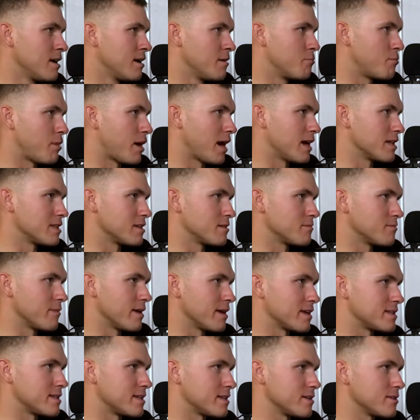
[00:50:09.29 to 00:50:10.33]
buy them,
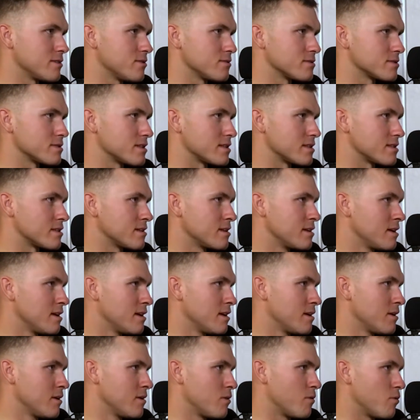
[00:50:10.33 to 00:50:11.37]
make deals, and then
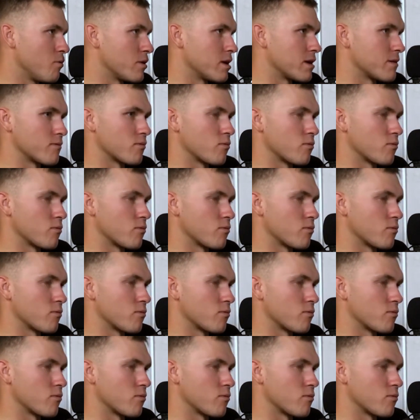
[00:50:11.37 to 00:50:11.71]
whenever